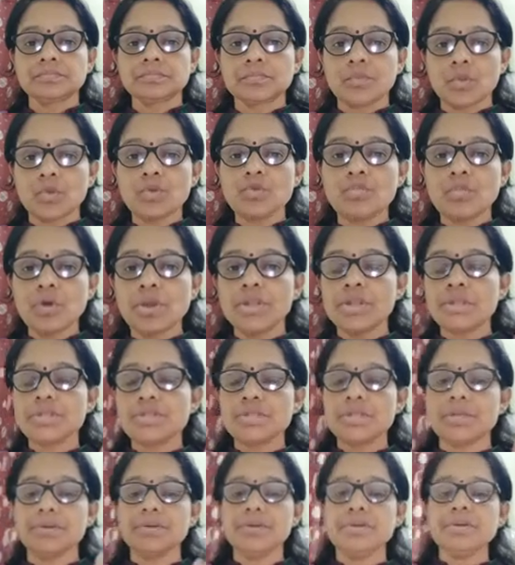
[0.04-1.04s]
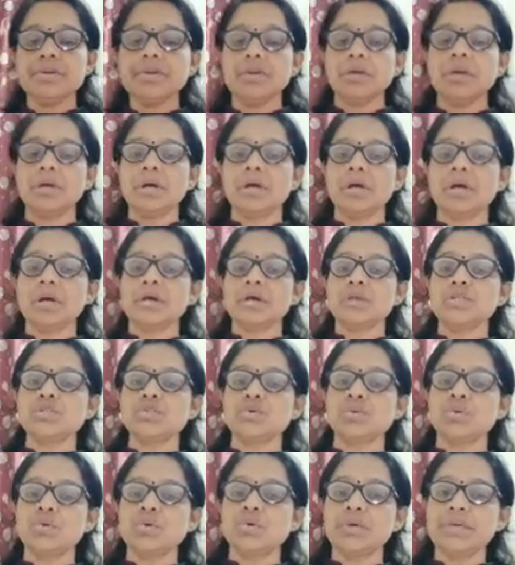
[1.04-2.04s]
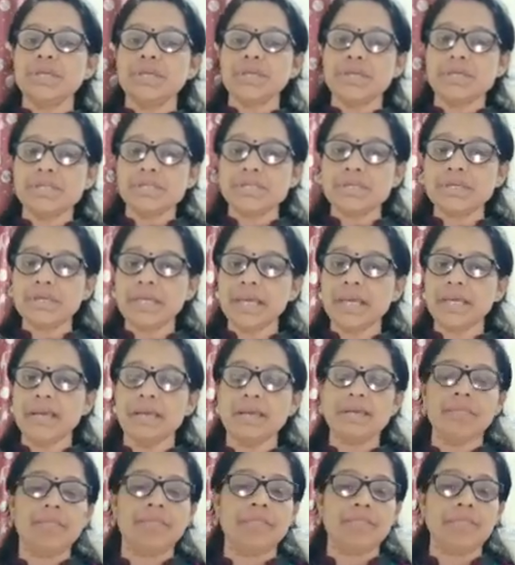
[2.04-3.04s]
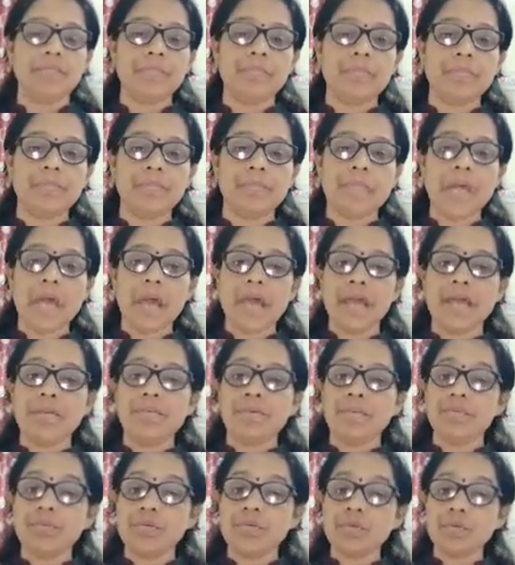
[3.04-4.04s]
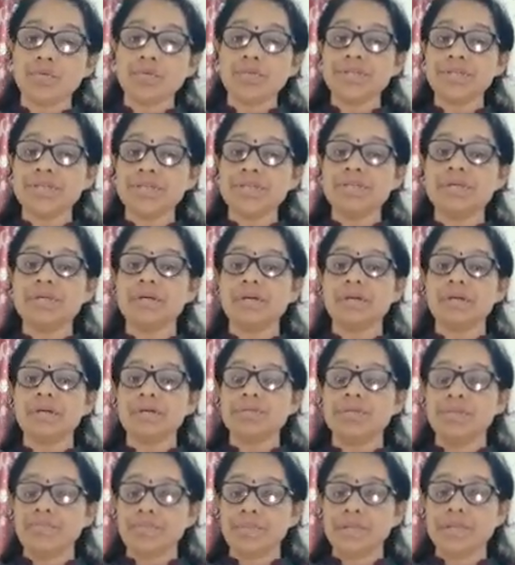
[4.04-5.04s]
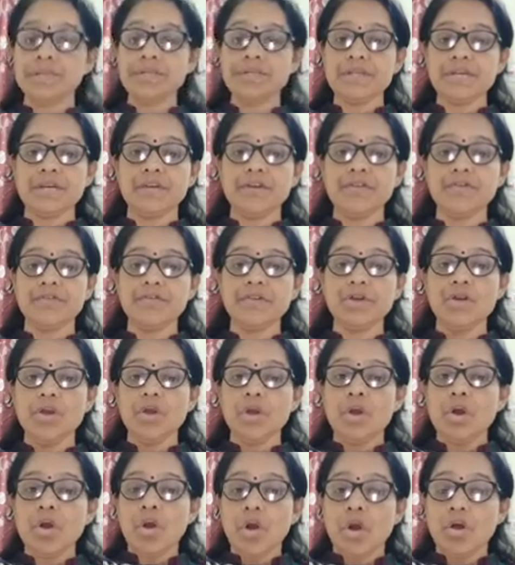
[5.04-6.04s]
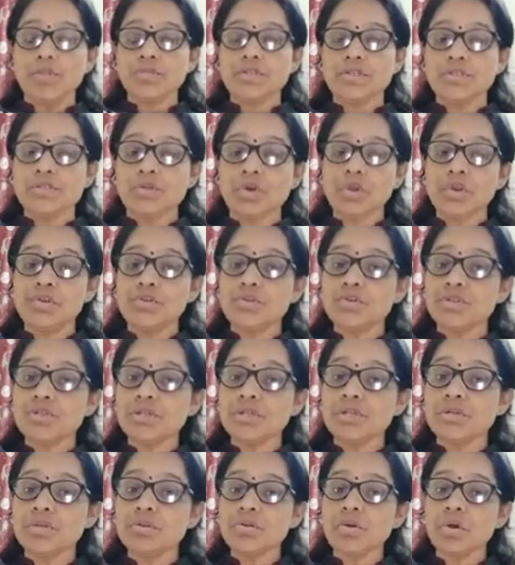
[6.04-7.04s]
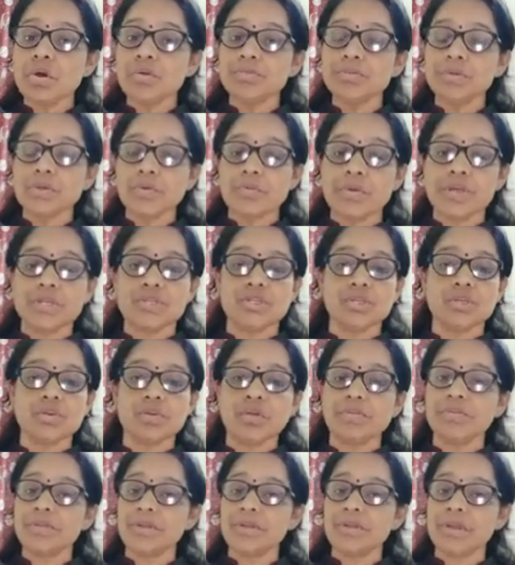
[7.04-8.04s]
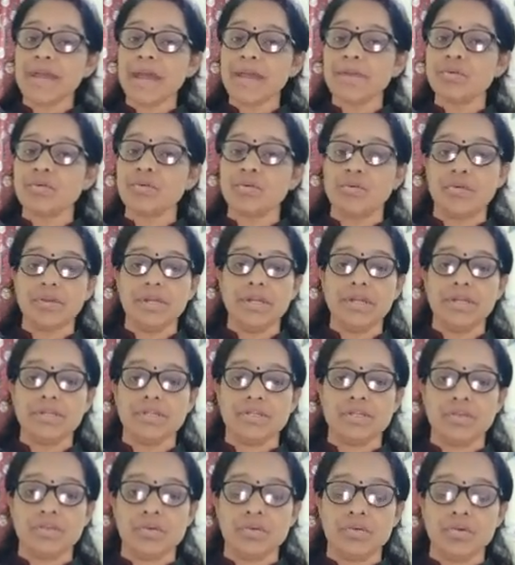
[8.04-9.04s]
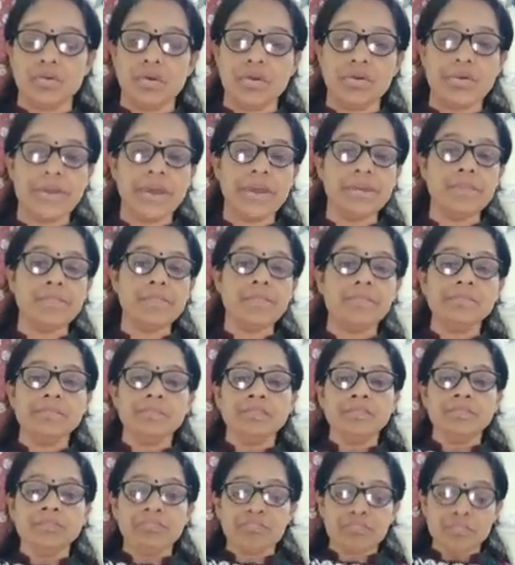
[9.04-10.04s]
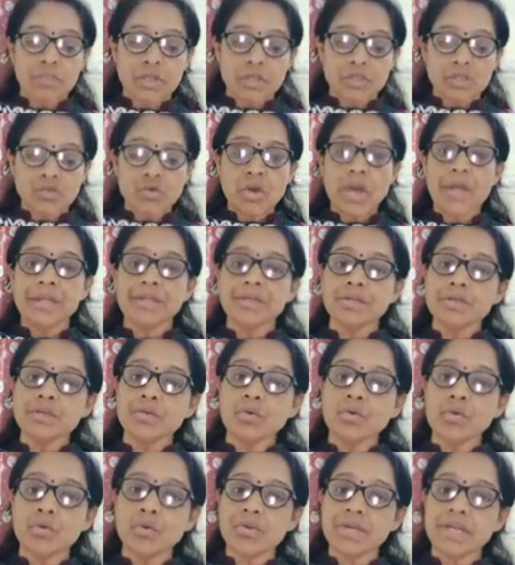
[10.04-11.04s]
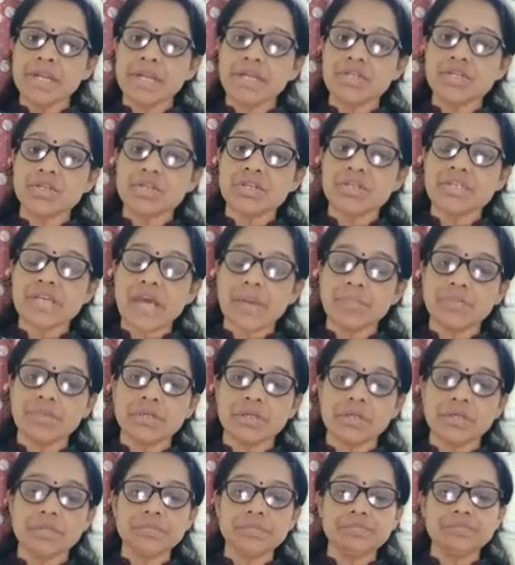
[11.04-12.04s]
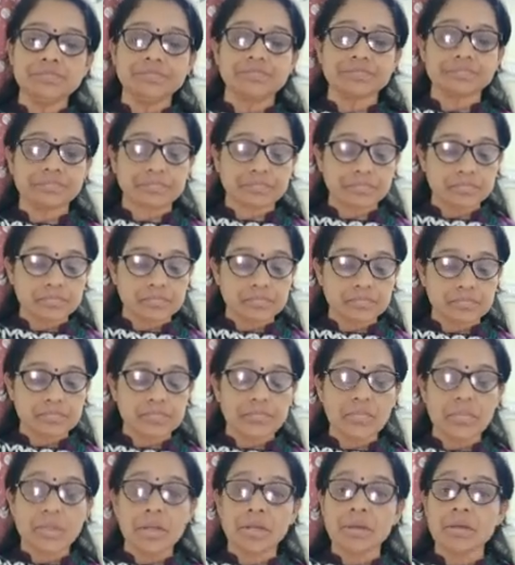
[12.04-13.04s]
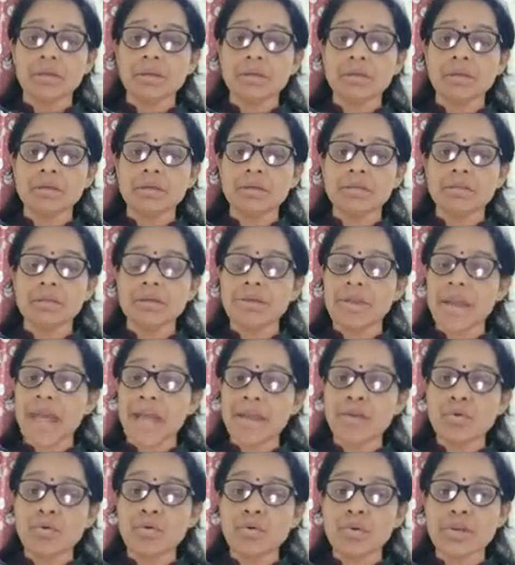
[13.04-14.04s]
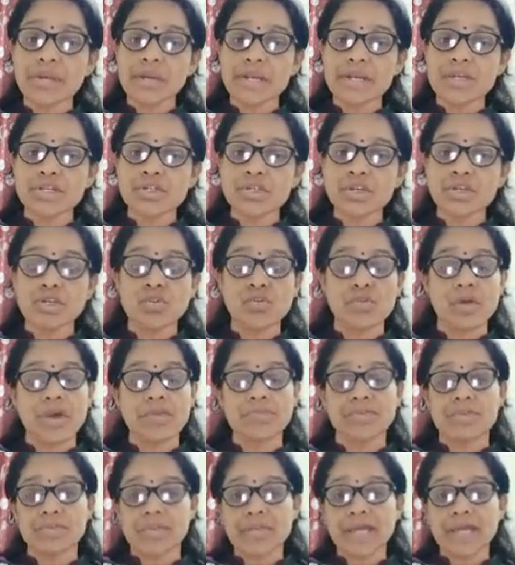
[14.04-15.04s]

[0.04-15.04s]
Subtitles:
Good morning, children. So yesterday, I have uploaded the PDF of the solution of the question of the rank correlation. All right. So under correlation chapter, the rank correlation, you have three